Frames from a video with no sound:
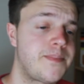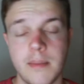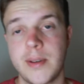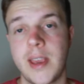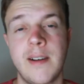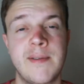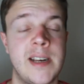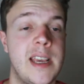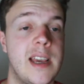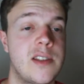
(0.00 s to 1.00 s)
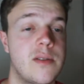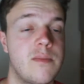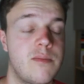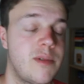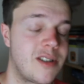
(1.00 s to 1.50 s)
But yeah, really, it's
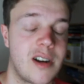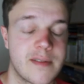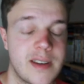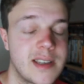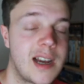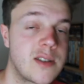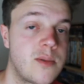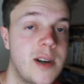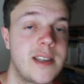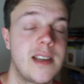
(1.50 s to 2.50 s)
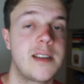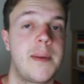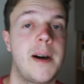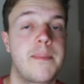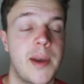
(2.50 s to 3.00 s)
with DraftKings, as always, it's
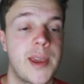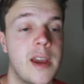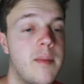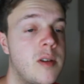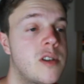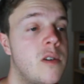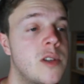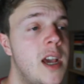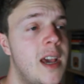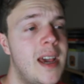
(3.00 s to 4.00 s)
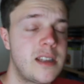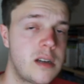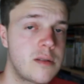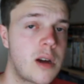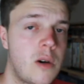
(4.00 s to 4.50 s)
about picking up those goals. In
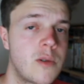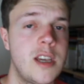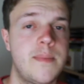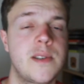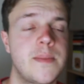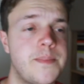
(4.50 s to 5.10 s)
terms of goalkeepers,